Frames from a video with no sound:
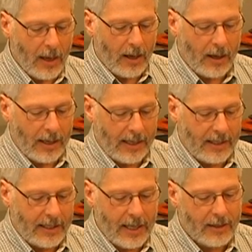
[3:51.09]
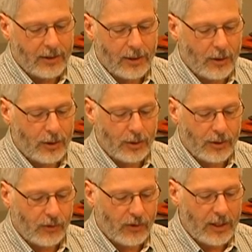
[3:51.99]
And again, you
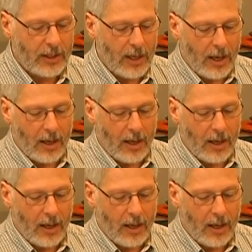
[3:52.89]
can see